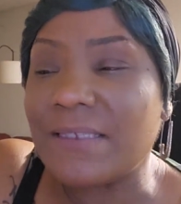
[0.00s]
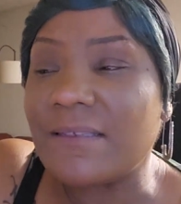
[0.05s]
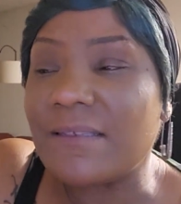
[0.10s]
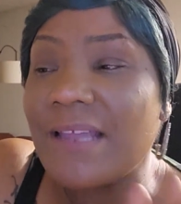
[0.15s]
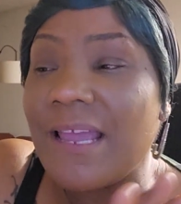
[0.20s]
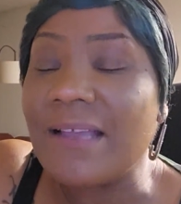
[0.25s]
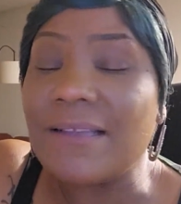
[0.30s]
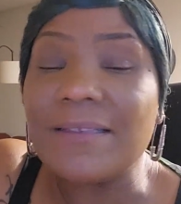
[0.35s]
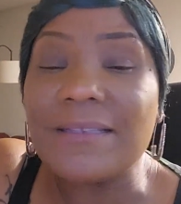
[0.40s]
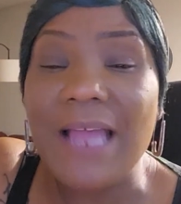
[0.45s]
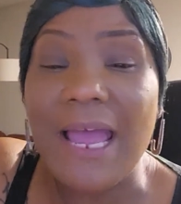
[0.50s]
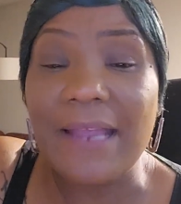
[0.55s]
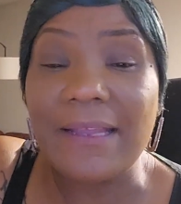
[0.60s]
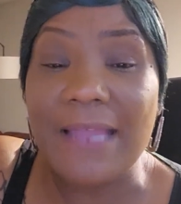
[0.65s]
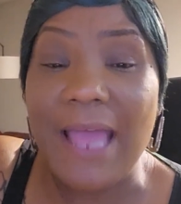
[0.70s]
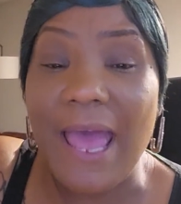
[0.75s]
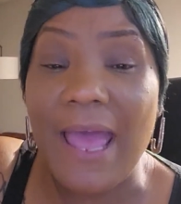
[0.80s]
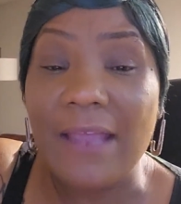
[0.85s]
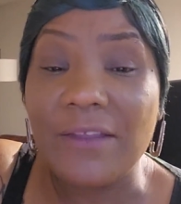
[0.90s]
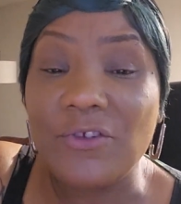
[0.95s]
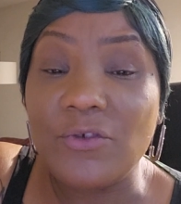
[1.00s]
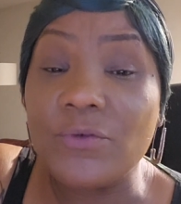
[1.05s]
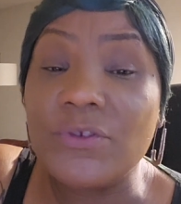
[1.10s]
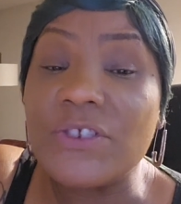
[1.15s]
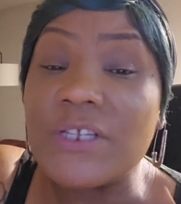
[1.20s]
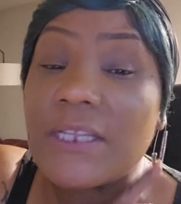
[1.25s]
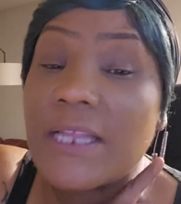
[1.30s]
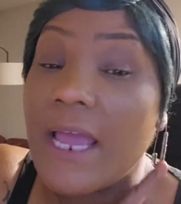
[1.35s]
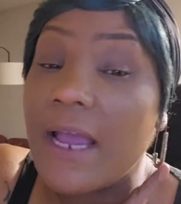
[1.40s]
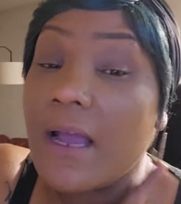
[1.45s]
Things like that, you
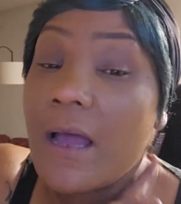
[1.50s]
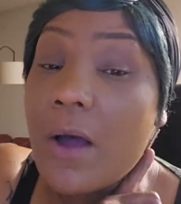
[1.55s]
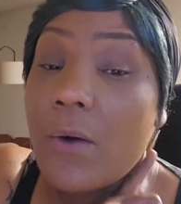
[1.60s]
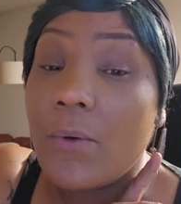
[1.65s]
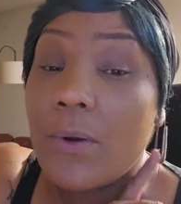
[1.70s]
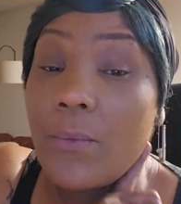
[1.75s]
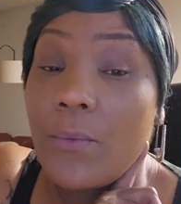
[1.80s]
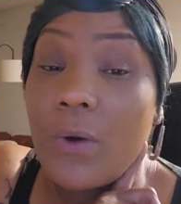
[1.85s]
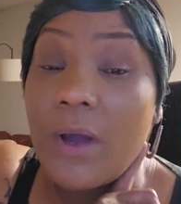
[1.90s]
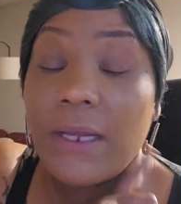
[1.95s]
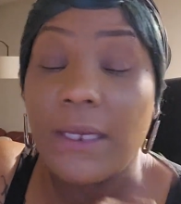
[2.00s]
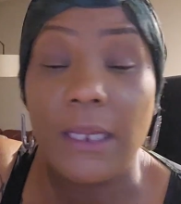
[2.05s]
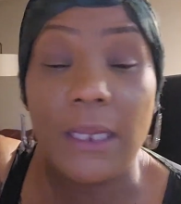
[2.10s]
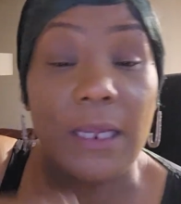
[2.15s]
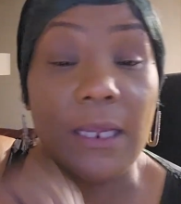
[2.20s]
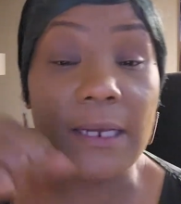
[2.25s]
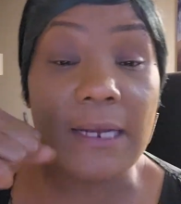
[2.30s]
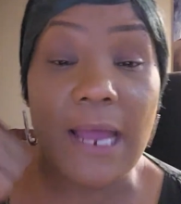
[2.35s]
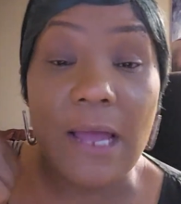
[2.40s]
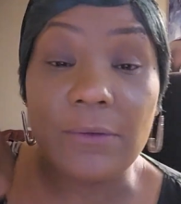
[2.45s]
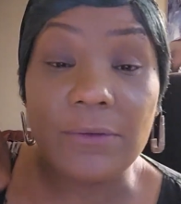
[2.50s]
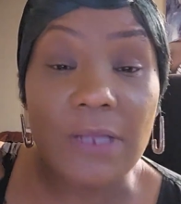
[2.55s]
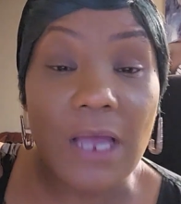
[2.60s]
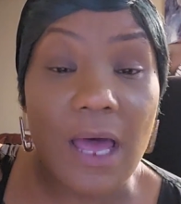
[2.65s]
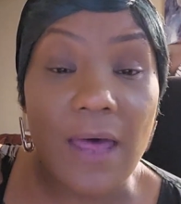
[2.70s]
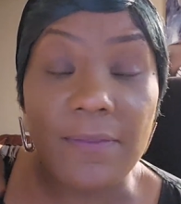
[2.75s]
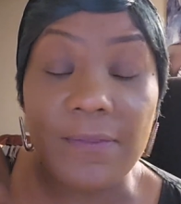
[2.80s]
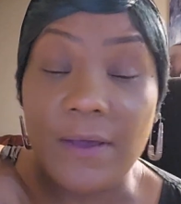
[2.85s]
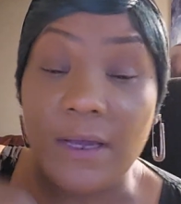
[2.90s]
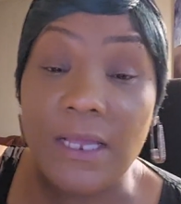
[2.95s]
should let go in one ear and out the
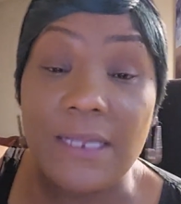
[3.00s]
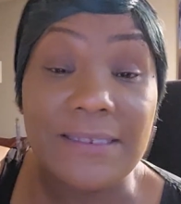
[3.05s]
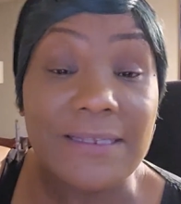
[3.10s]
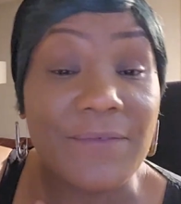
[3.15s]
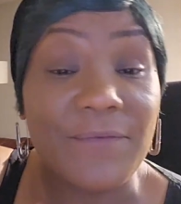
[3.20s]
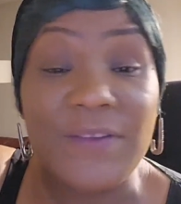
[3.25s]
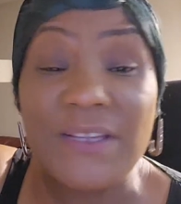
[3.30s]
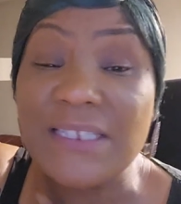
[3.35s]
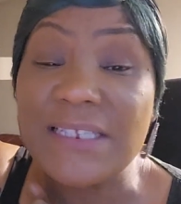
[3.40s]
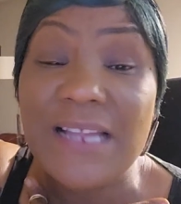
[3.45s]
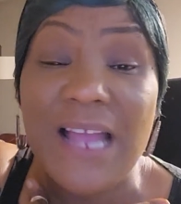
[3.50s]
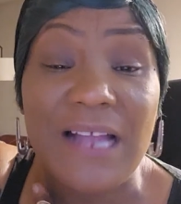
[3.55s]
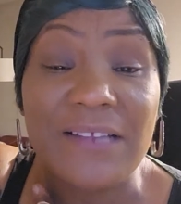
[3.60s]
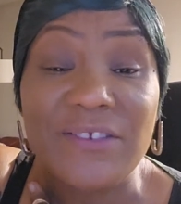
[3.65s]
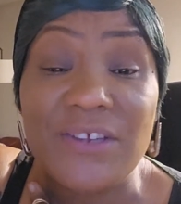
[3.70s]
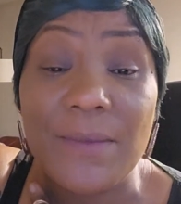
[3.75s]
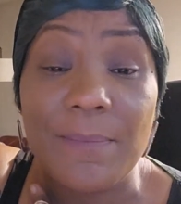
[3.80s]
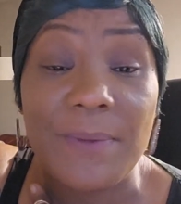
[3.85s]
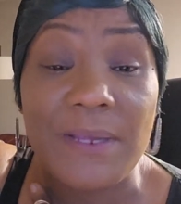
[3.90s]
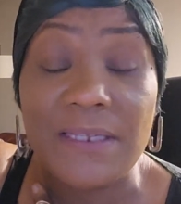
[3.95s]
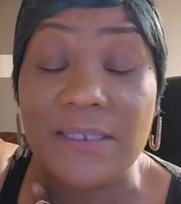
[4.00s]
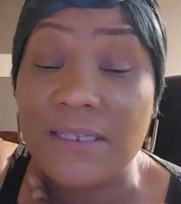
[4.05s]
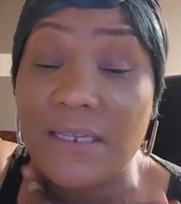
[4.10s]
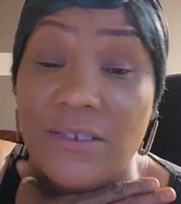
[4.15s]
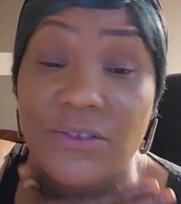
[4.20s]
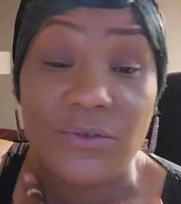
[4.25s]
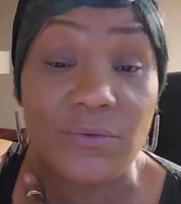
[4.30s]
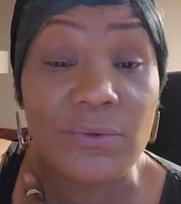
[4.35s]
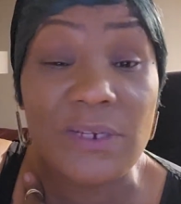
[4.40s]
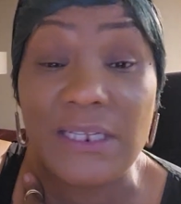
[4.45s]
other, because if it's not your
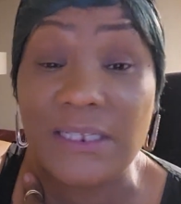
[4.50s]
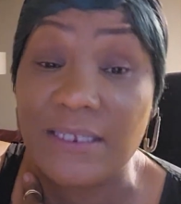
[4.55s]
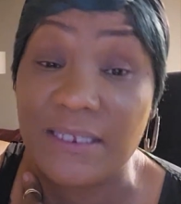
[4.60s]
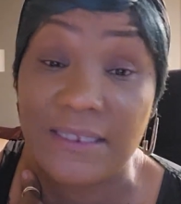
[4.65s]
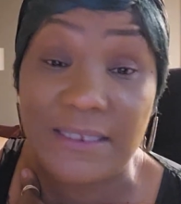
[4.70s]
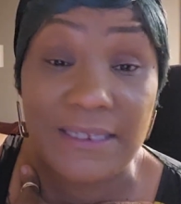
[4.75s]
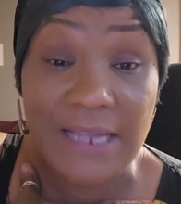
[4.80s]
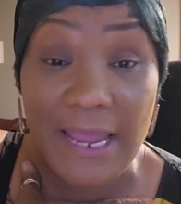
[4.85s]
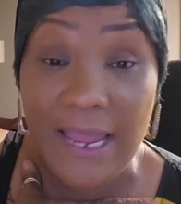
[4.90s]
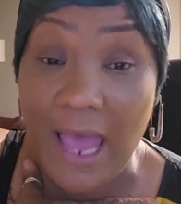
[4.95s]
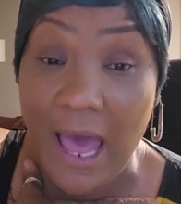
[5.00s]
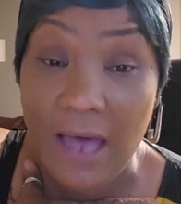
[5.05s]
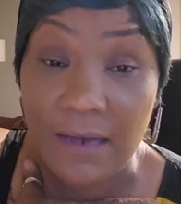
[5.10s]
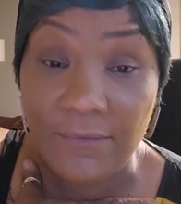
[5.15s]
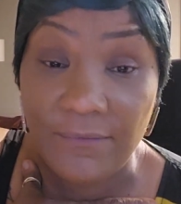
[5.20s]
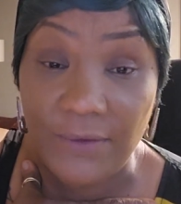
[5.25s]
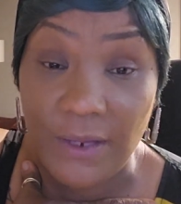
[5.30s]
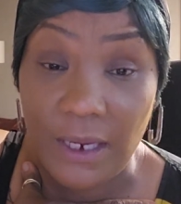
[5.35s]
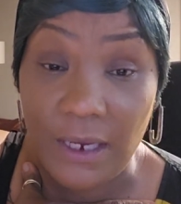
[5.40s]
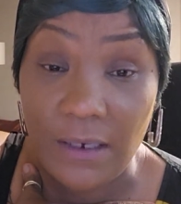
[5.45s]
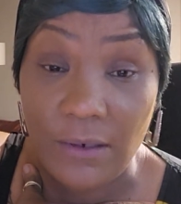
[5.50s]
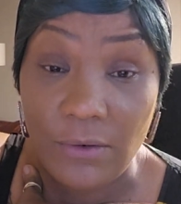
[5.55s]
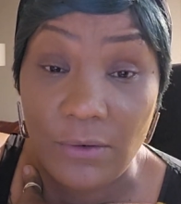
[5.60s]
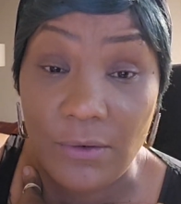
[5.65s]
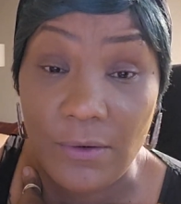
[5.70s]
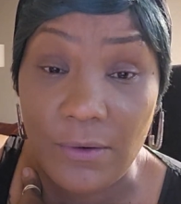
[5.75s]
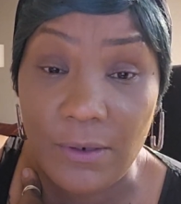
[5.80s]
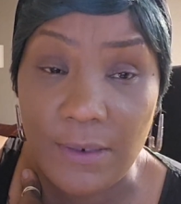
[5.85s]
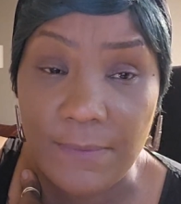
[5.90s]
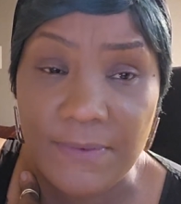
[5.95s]
business, you need to stay out of it. You
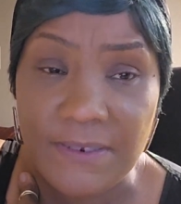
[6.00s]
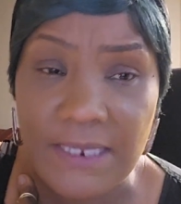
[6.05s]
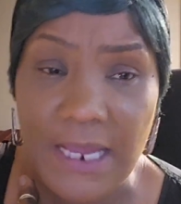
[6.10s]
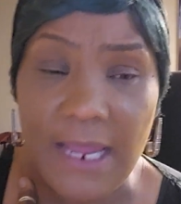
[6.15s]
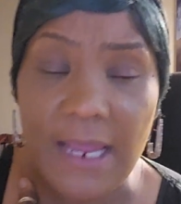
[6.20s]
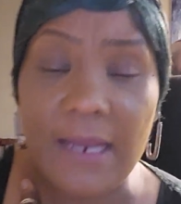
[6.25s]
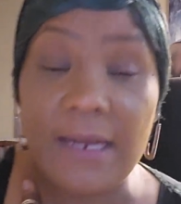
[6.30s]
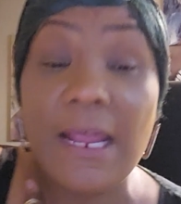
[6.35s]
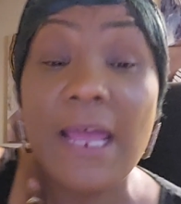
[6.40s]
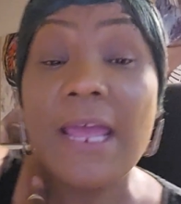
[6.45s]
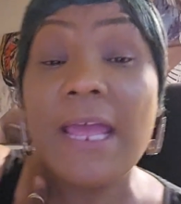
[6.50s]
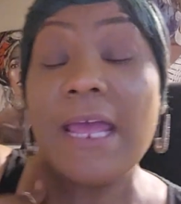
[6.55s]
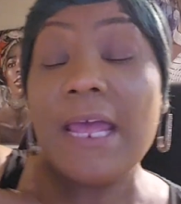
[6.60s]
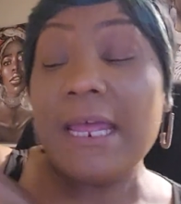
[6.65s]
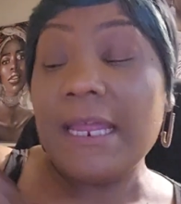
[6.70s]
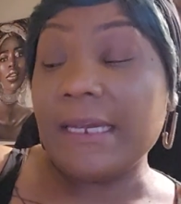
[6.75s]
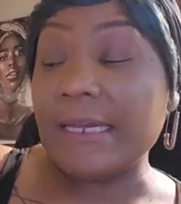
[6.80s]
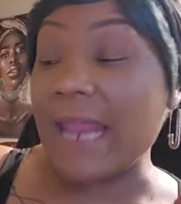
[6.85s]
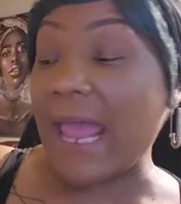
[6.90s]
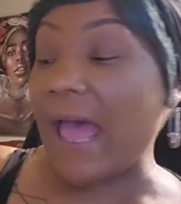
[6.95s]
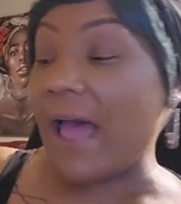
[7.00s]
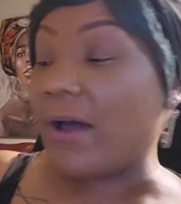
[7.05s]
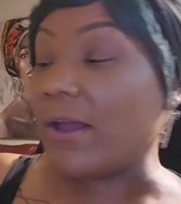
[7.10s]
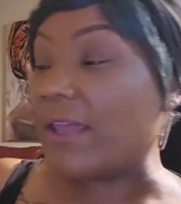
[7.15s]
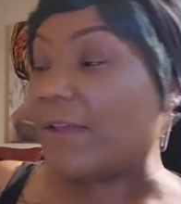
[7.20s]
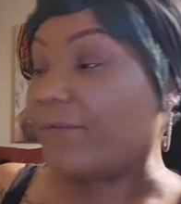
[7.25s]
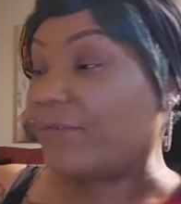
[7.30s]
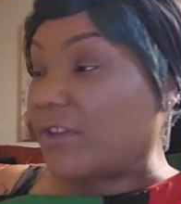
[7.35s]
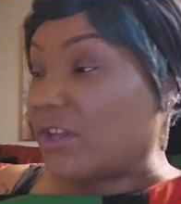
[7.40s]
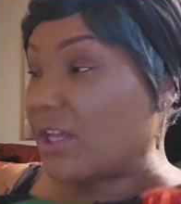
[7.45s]
know what I'm saying? Now,
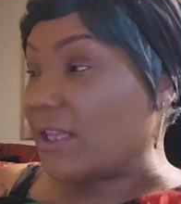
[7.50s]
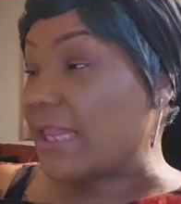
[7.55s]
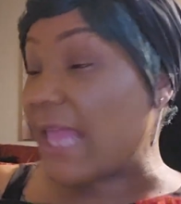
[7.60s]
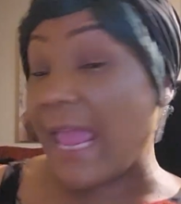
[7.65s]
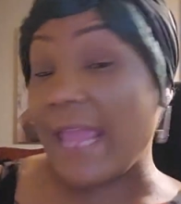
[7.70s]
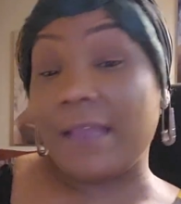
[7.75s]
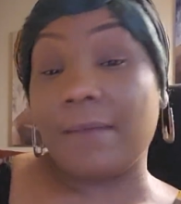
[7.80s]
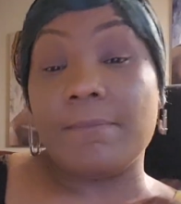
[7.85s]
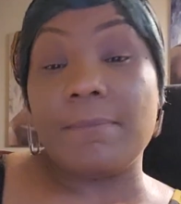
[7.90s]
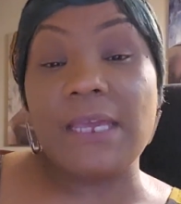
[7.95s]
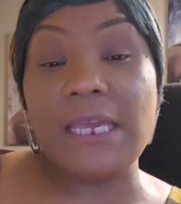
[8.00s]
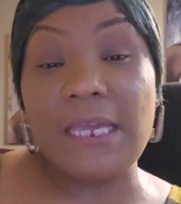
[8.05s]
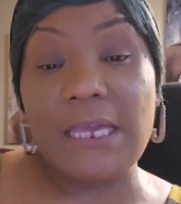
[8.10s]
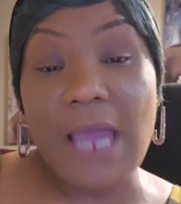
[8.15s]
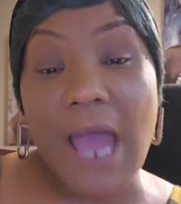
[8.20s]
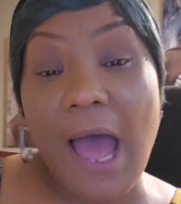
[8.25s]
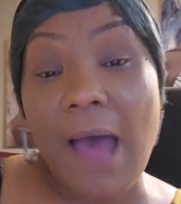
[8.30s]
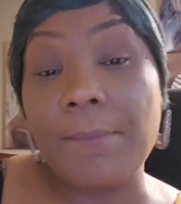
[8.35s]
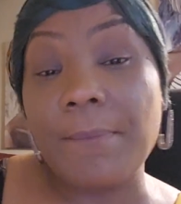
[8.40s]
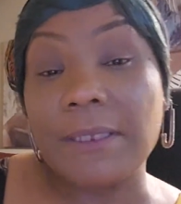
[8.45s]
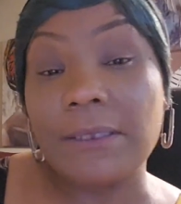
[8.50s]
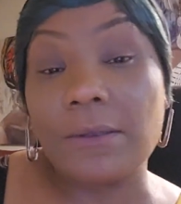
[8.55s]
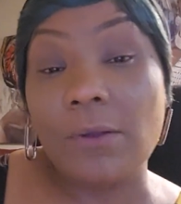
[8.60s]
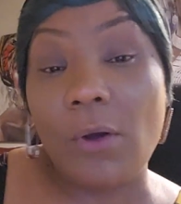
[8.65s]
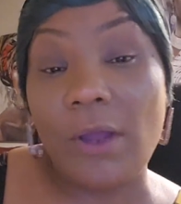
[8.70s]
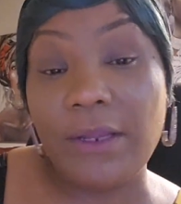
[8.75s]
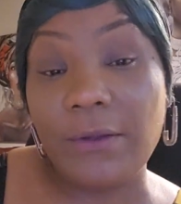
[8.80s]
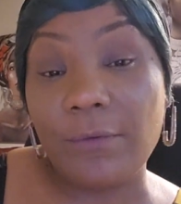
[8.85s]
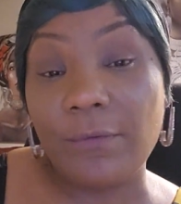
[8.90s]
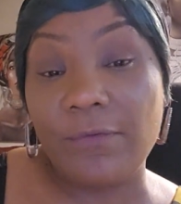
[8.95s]
if you're like me, I'm a
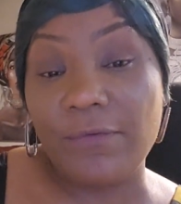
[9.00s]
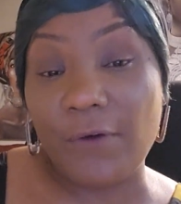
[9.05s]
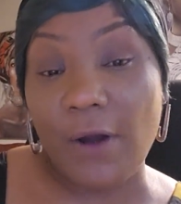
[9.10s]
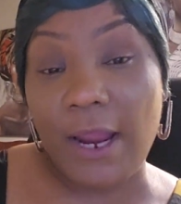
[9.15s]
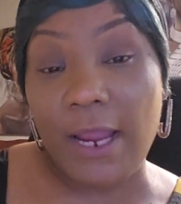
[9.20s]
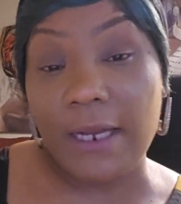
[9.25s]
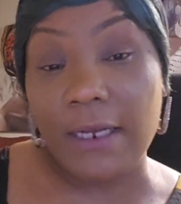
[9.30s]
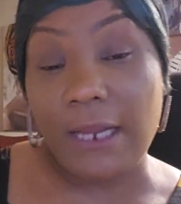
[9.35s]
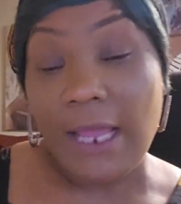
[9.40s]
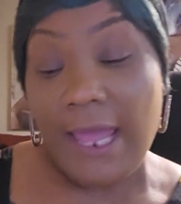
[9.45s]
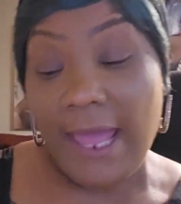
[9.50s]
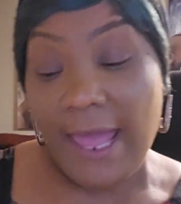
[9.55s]
loyal friend.